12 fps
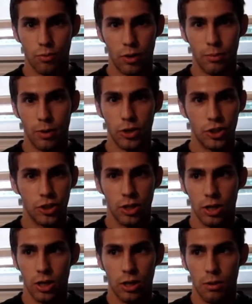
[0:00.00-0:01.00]
pretty much
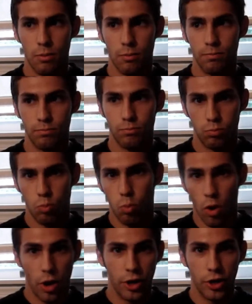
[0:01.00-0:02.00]

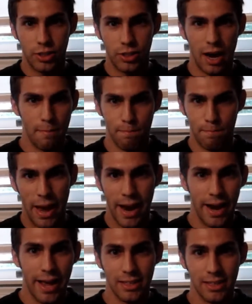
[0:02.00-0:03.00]
warrior-type
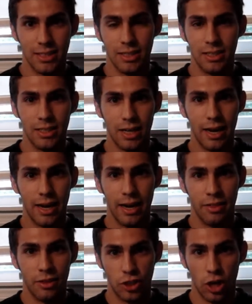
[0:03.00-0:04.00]
badasses in the